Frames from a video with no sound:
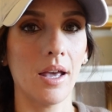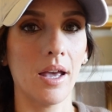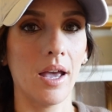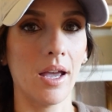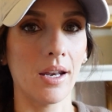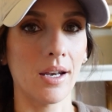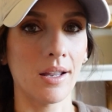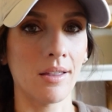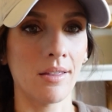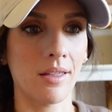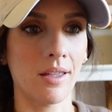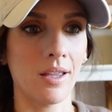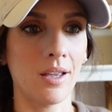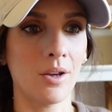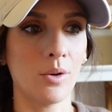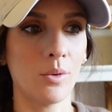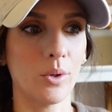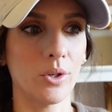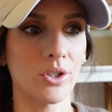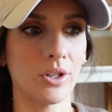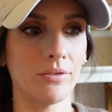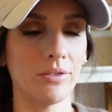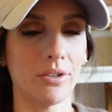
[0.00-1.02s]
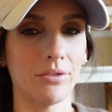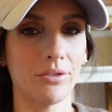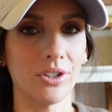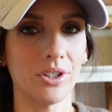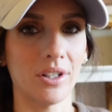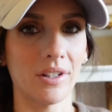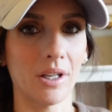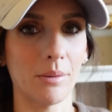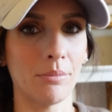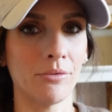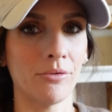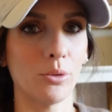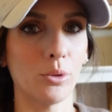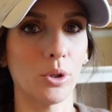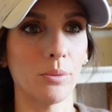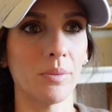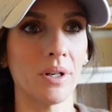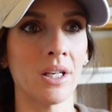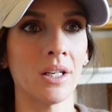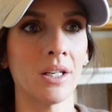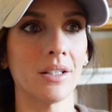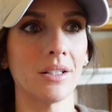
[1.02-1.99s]
anything, which I've never done that before
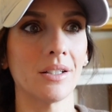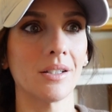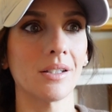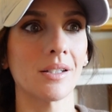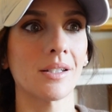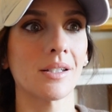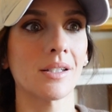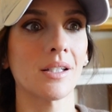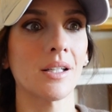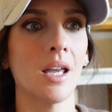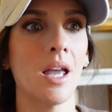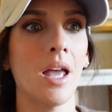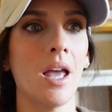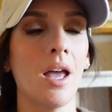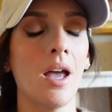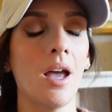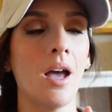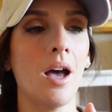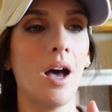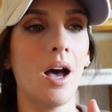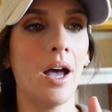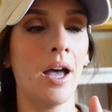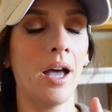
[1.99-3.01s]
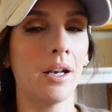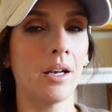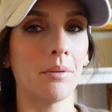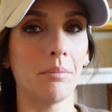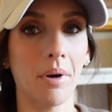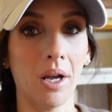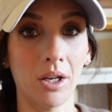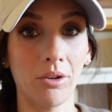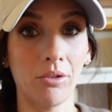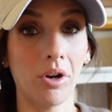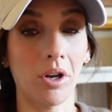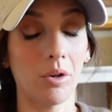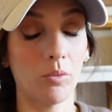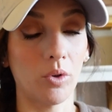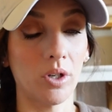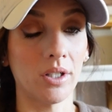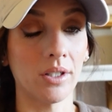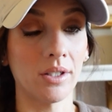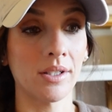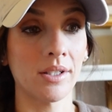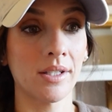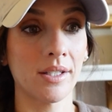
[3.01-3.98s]
because I had a migraine
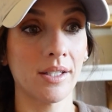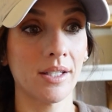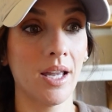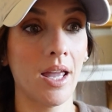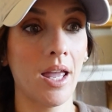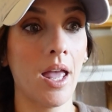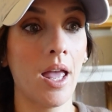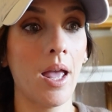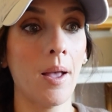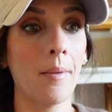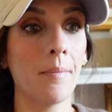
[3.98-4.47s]
once